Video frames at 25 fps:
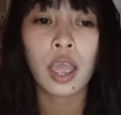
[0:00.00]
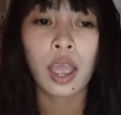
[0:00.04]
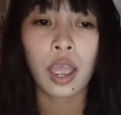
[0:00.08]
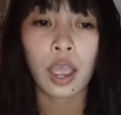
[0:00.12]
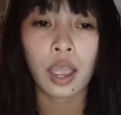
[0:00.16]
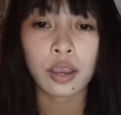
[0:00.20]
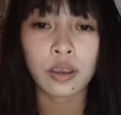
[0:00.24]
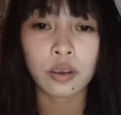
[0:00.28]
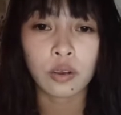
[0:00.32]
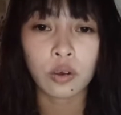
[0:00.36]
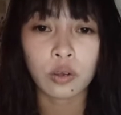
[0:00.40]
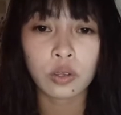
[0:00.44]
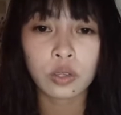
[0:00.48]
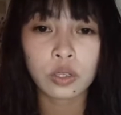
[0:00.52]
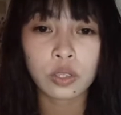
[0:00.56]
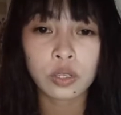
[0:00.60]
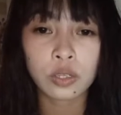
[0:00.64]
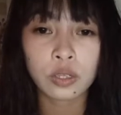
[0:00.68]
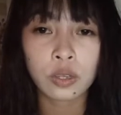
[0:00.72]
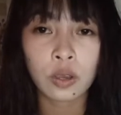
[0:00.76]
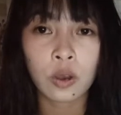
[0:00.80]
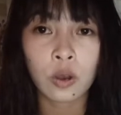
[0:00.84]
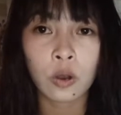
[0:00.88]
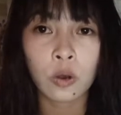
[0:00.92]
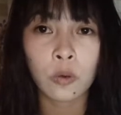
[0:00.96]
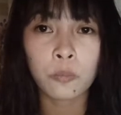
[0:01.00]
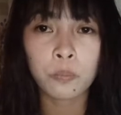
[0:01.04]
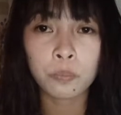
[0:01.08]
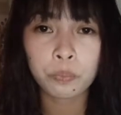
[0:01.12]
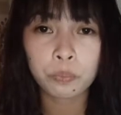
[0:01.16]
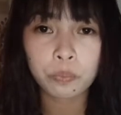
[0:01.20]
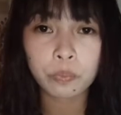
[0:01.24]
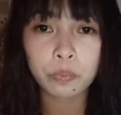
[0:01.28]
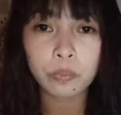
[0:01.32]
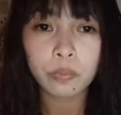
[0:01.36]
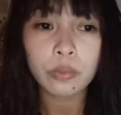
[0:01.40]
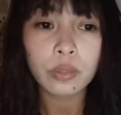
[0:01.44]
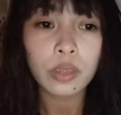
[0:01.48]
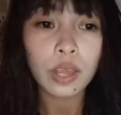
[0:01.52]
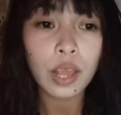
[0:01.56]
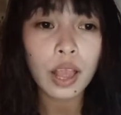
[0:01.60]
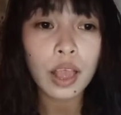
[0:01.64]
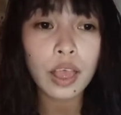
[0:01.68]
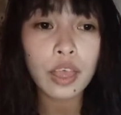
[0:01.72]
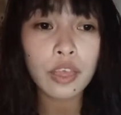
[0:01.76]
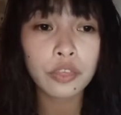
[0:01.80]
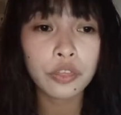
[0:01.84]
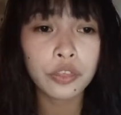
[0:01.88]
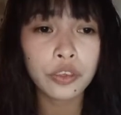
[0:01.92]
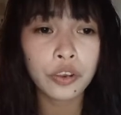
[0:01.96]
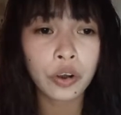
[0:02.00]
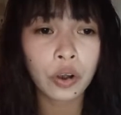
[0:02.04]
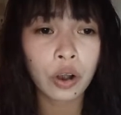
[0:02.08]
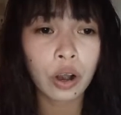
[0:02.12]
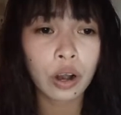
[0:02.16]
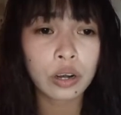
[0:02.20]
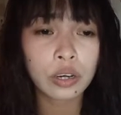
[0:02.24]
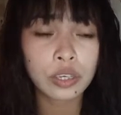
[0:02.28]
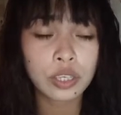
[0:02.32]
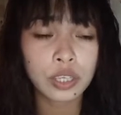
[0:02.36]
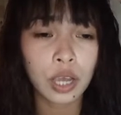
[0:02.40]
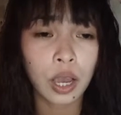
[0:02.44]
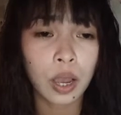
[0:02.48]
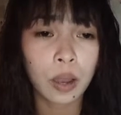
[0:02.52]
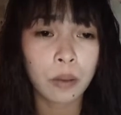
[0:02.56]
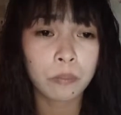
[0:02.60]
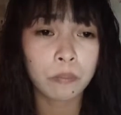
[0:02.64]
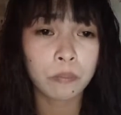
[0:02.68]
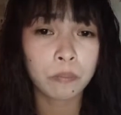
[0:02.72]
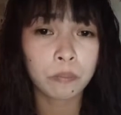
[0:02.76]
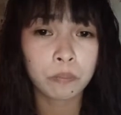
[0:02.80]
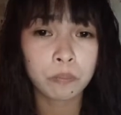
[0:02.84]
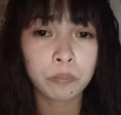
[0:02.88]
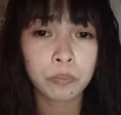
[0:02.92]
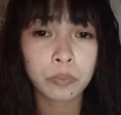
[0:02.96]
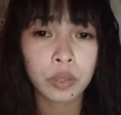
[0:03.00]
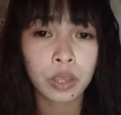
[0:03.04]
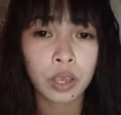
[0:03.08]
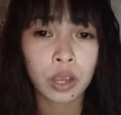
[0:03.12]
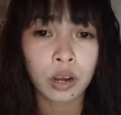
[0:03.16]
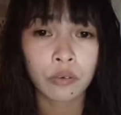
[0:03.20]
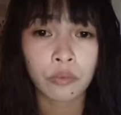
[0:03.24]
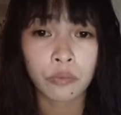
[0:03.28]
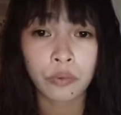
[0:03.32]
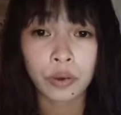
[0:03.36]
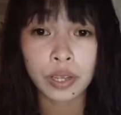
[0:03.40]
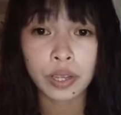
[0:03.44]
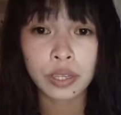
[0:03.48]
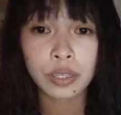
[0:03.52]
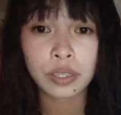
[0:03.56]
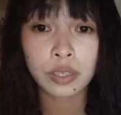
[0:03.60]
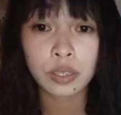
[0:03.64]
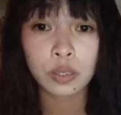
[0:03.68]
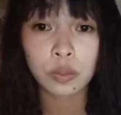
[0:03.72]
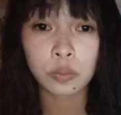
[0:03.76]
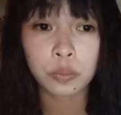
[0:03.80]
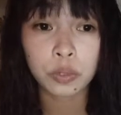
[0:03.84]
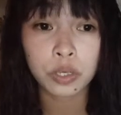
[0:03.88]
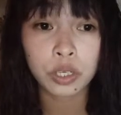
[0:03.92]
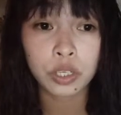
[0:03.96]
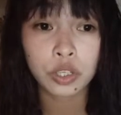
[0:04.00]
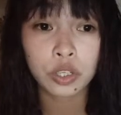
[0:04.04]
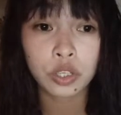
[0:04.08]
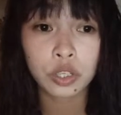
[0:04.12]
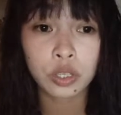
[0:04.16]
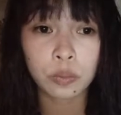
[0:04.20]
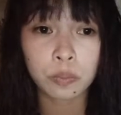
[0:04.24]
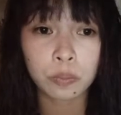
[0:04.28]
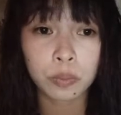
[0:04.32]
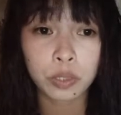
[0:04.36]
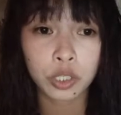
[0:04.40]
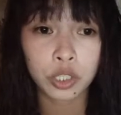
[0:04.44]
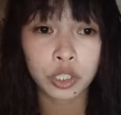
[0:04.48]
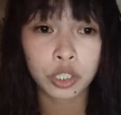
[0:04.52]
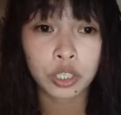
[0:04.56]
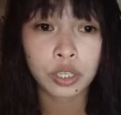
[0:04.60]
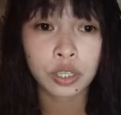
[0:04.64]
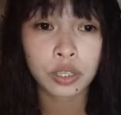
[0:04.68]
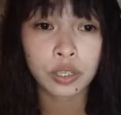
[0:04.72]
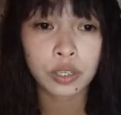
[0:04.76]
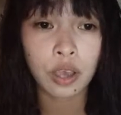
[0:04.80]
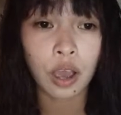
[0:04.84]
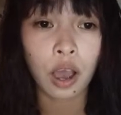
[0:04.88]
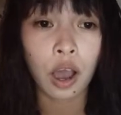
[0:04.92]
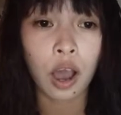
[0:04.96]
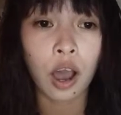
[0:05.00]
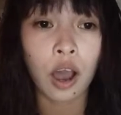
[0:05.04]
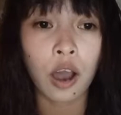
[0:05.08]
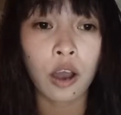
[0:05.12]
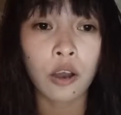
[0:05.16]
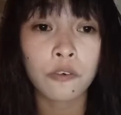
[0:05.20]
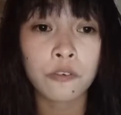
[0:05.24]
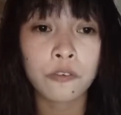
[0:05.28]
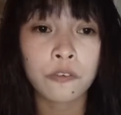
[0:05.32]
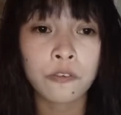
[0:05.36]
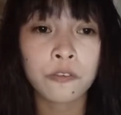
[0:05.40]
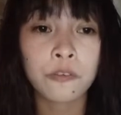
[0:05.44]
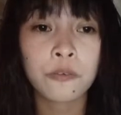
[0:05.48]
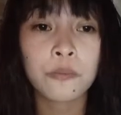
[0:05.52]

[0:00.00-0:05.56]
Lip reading: and also there are some races with suspicious of